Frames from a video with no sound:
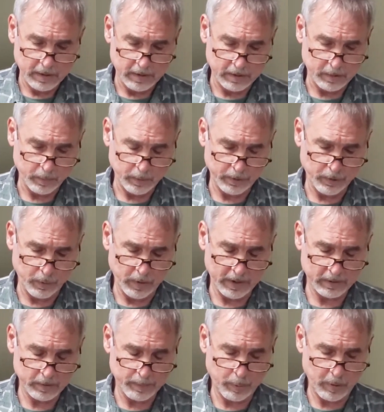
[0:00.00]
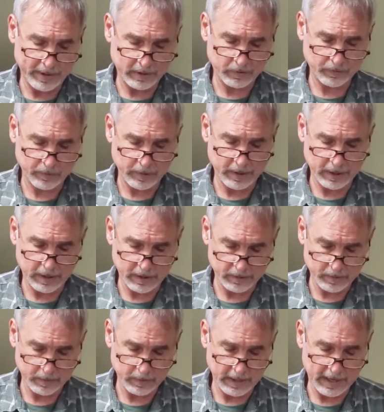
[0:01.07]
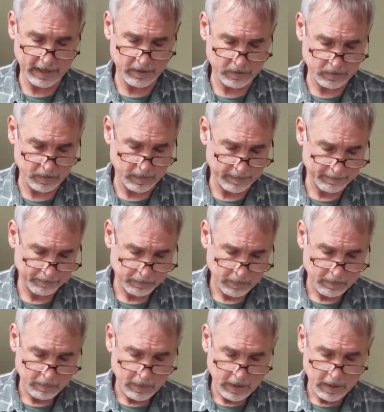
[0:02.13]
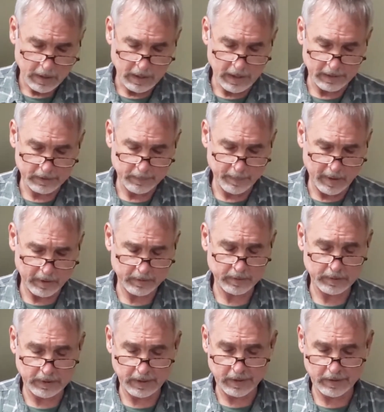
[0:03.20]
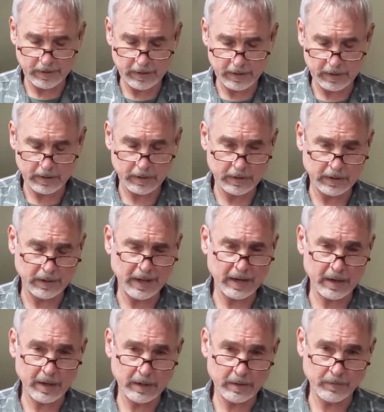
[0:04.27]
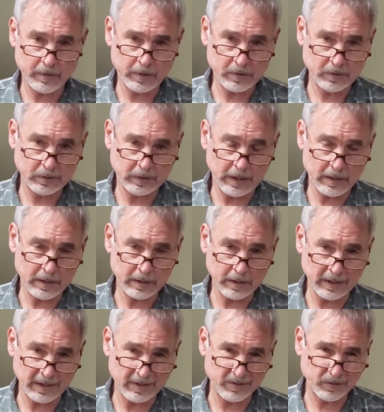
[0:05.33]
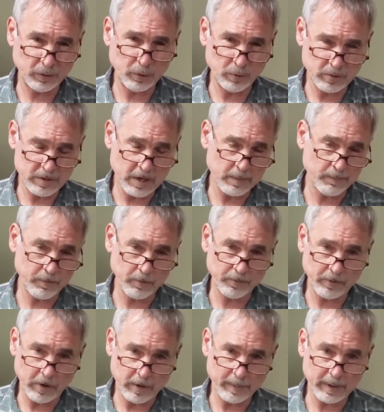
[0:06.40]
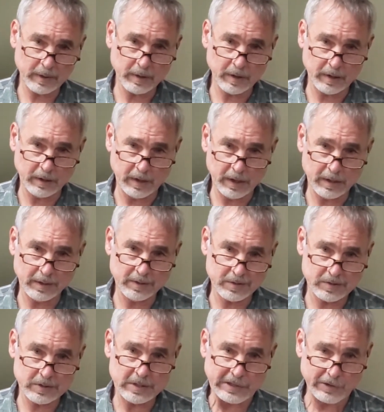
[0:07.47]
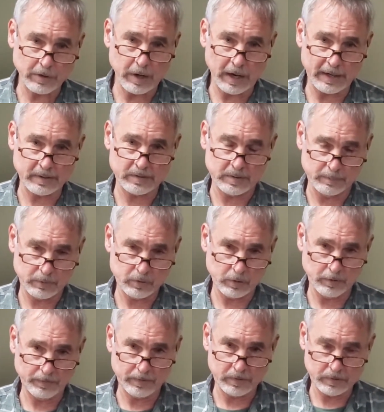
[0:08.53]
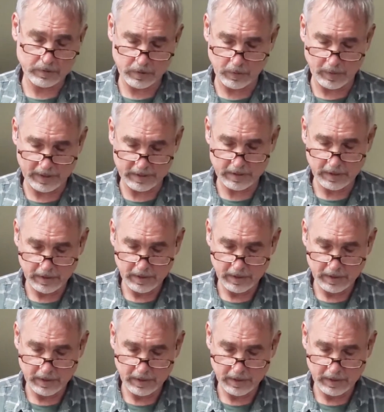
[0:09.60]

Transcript: There were no other points for any other answer. The moderately thick, in that kind of a setting, it's too steep for farming, and yet it's still got some surface to it.